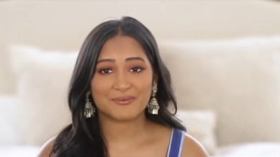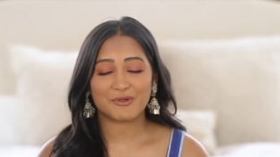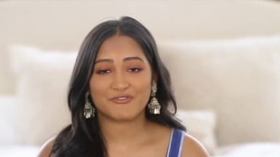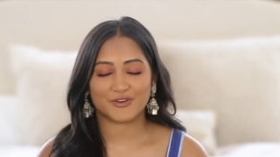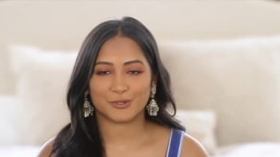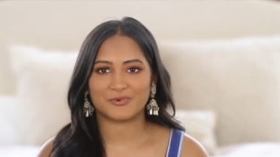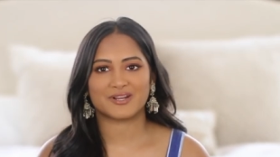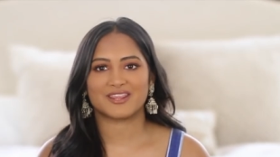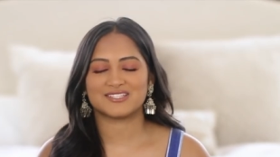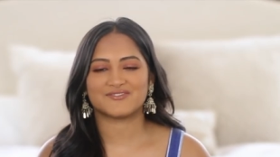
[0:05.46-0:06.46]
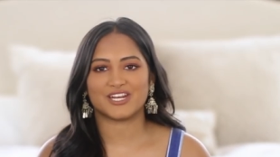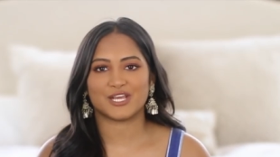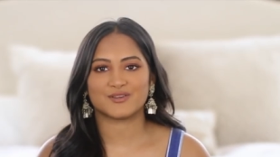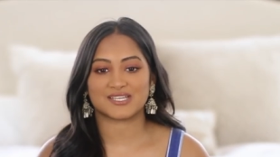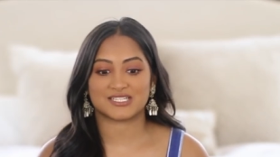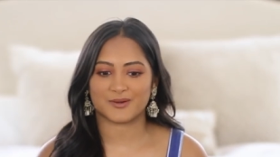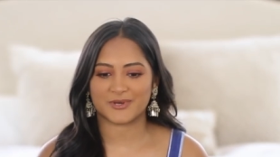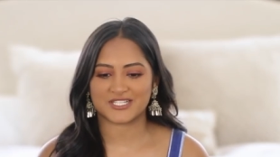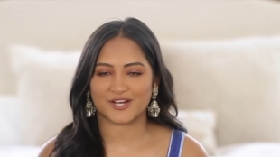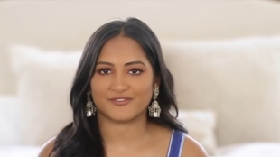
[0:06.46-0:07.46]
time I film one of these videos, I tell
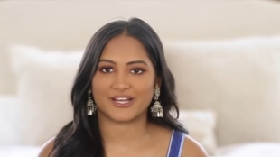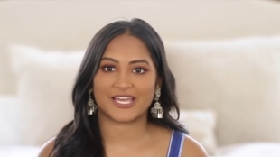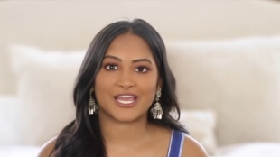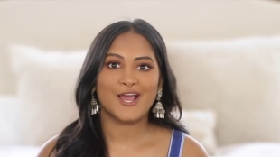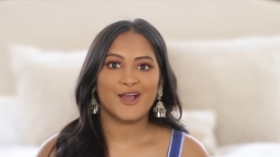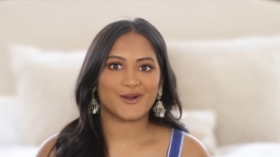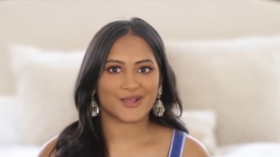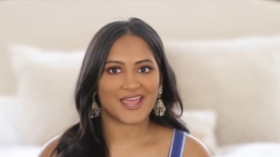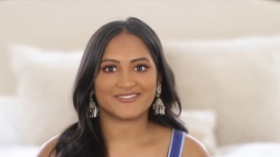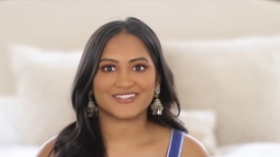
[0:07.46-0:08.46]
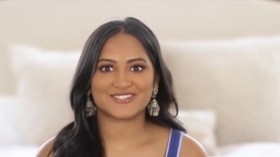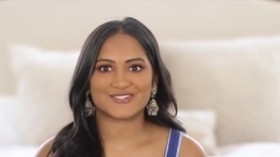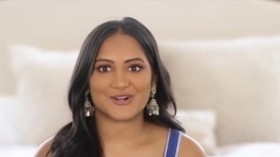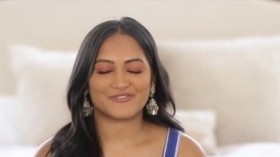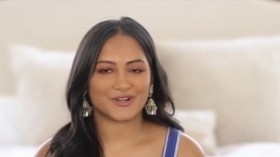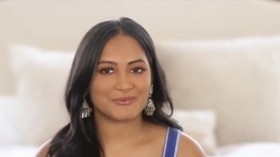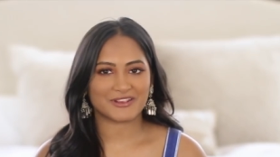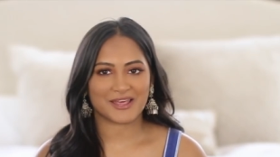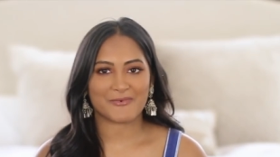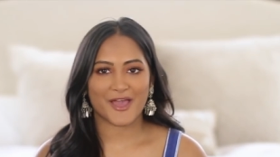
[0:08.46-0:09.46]
myself like, okay, let's start
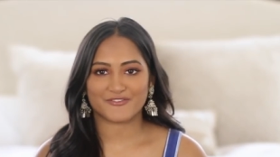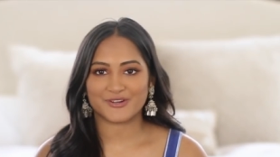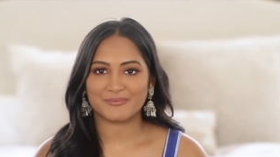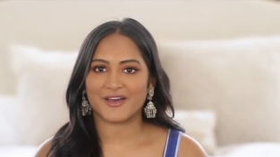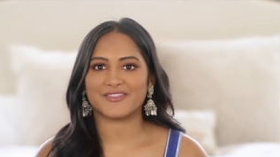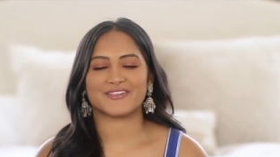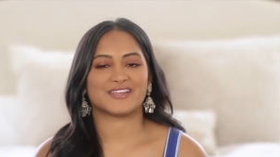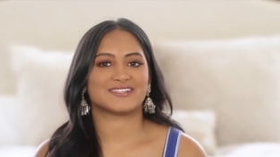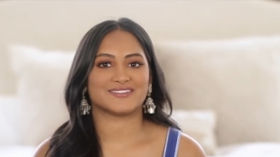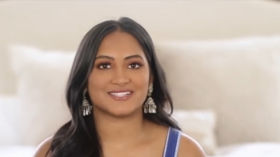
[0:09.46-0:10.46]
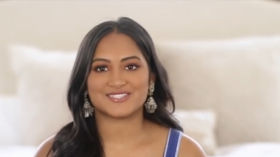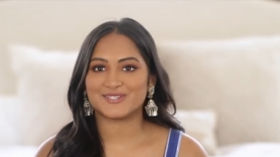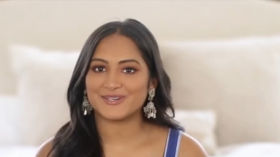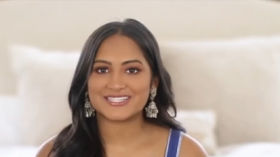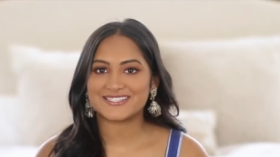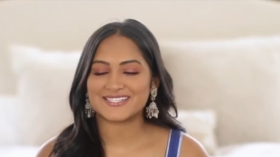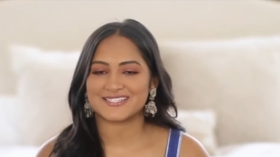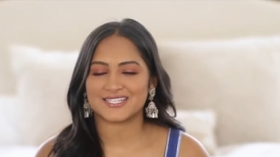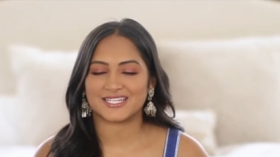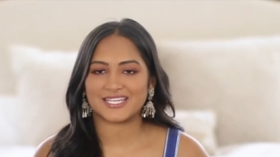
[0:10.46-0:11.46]
filming them every month, like let's do it
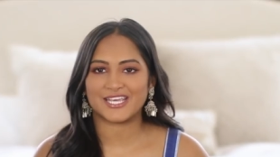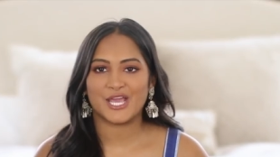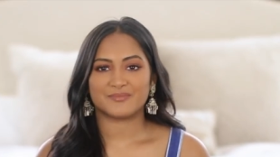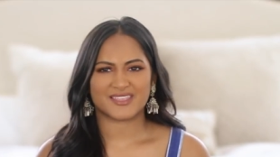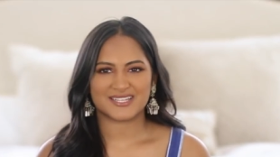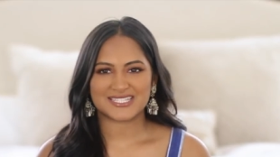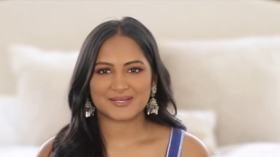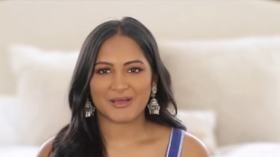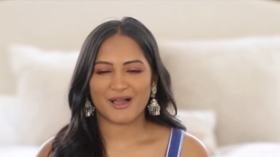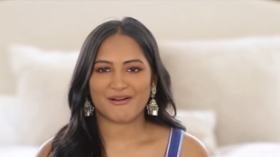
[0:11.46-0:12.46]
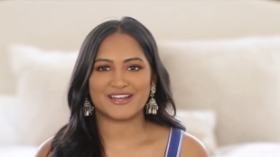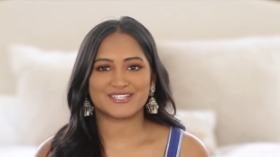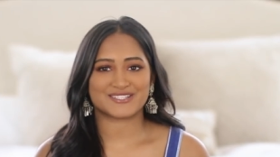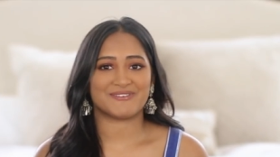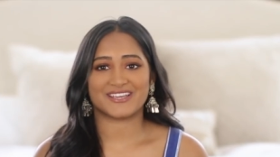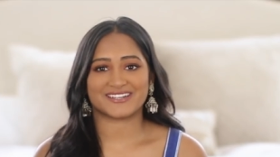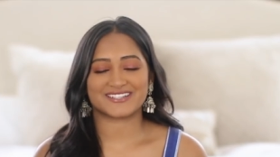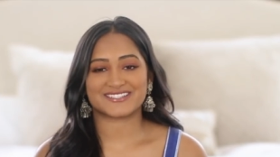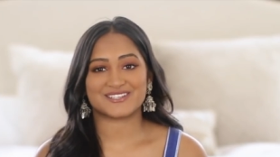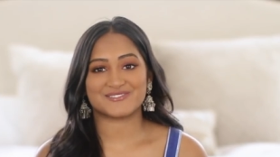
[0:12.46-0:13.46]
consistently, but then somehow I just make an
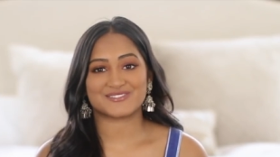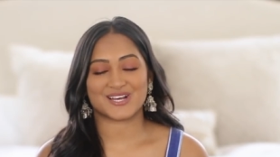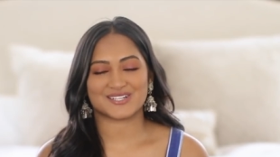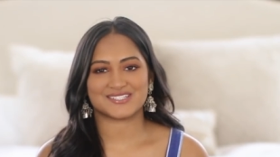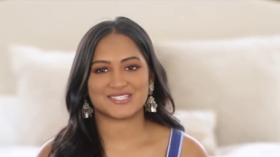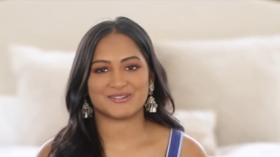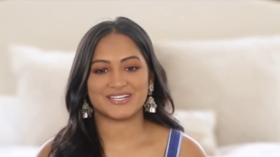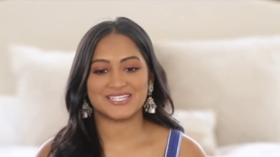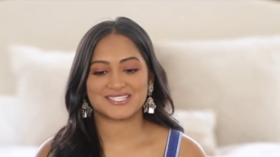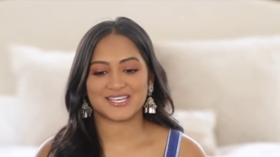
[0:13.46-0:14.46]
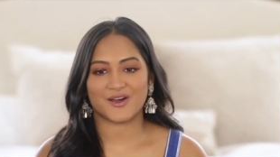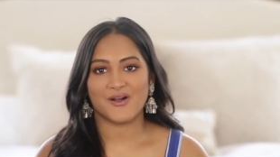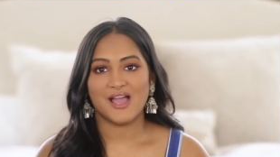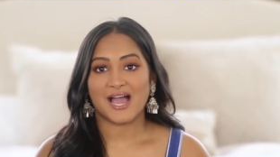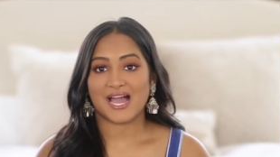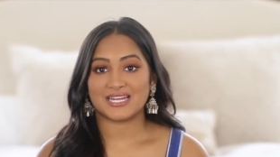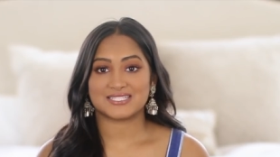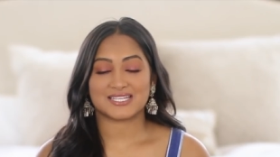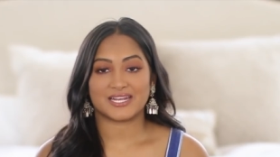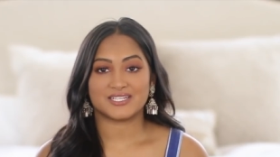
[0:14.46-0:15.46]
excuse not to do it. So I
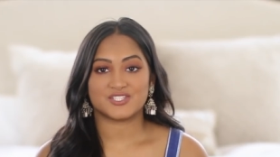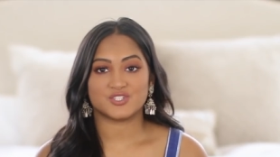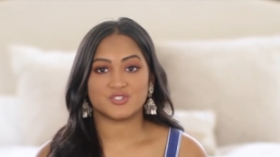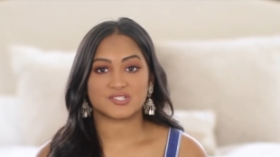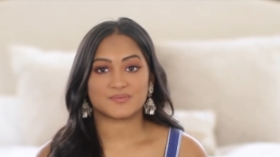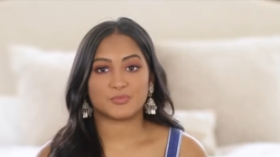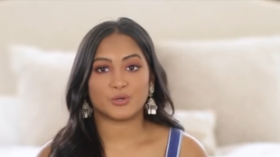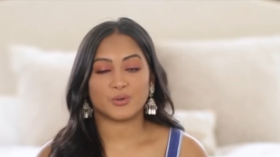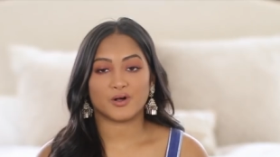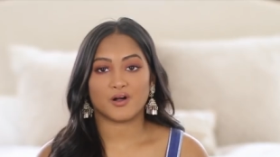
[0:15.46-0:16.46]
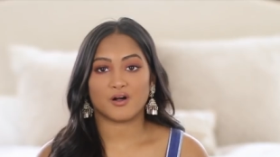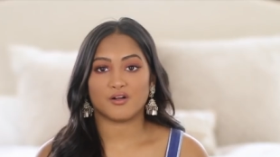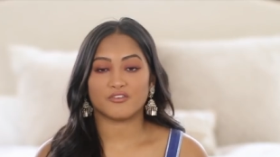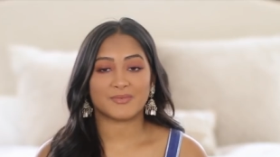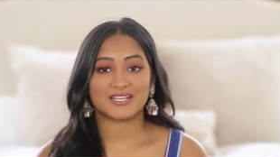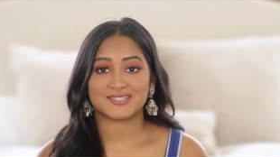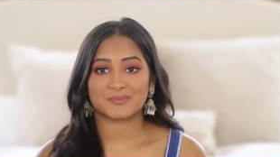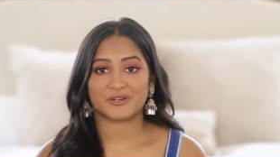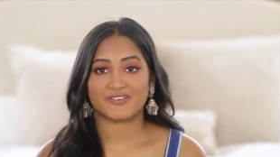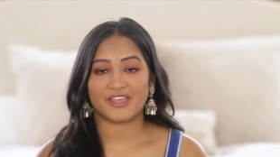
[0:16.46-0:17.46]
decided to just pull all of my
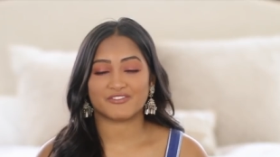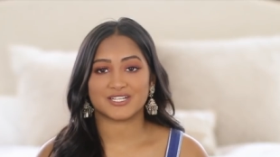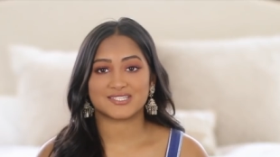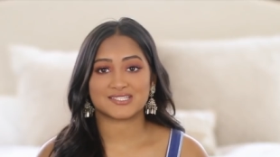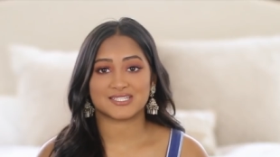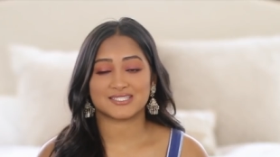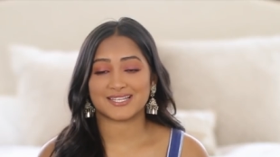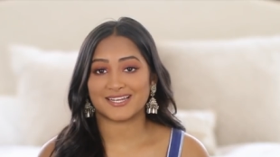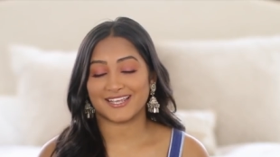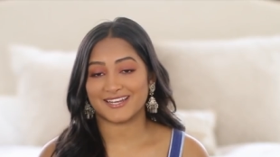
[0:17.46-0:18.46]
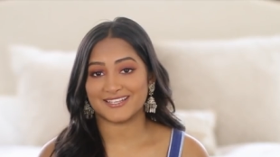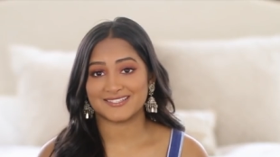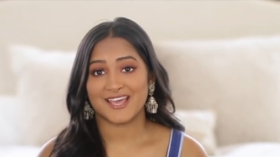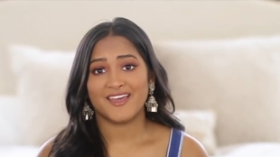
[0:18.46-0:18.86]
summer favorites since it is